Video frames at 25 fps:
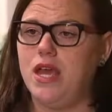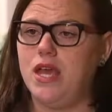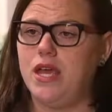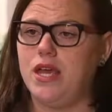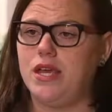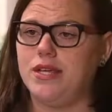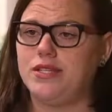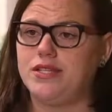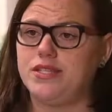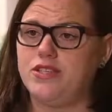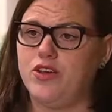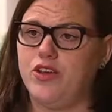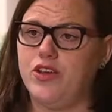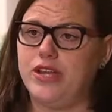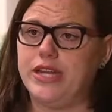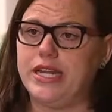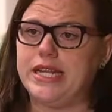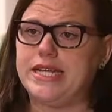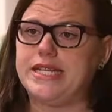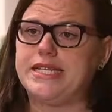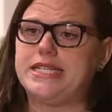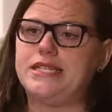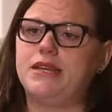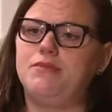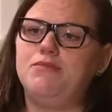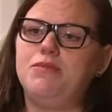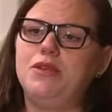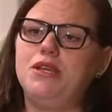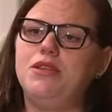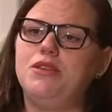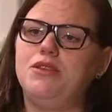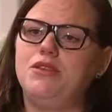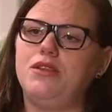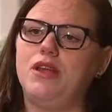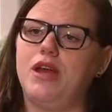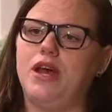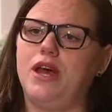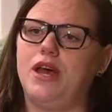is certainly
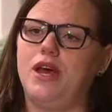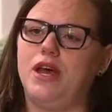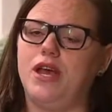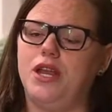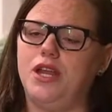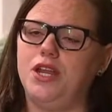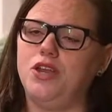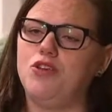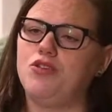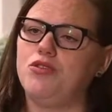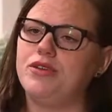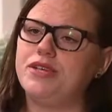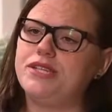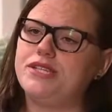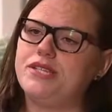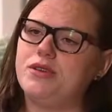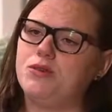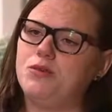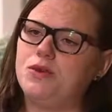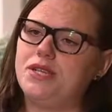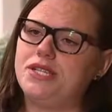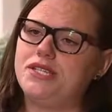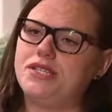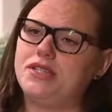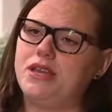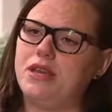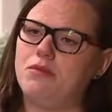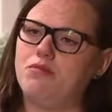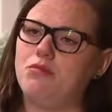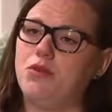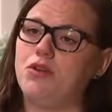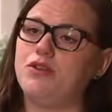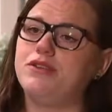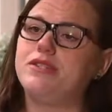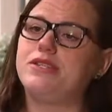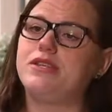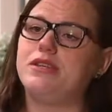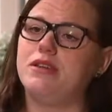something, an increase that we see
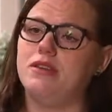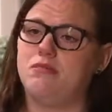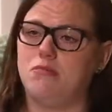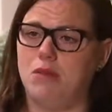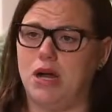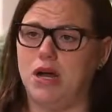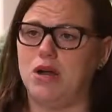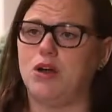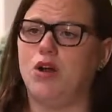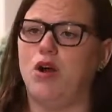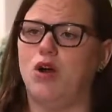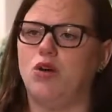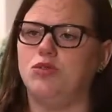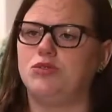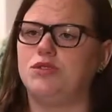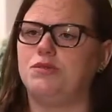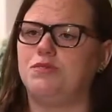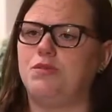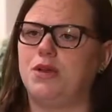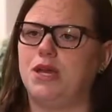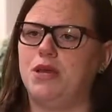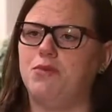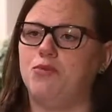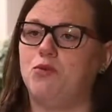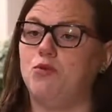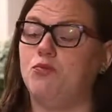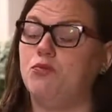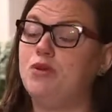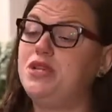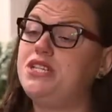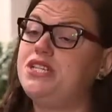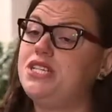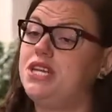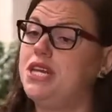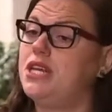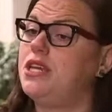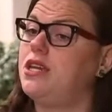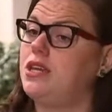mostly among older people,
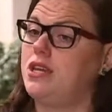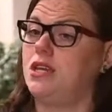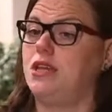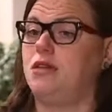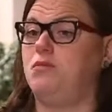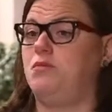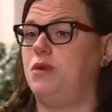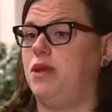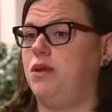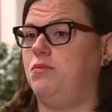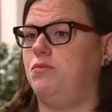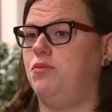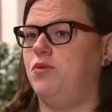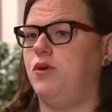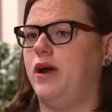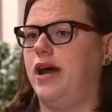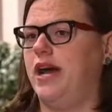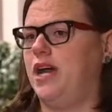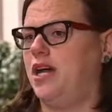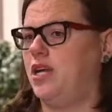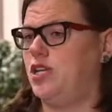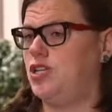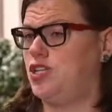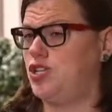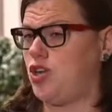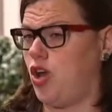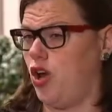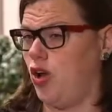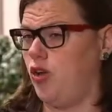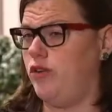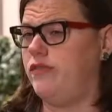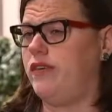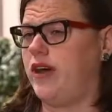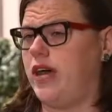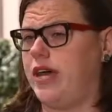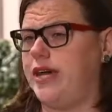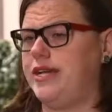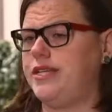particularly people aged
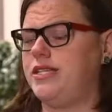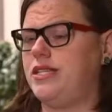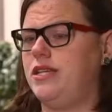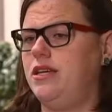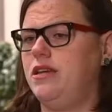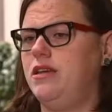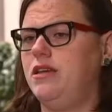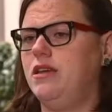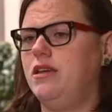over 80.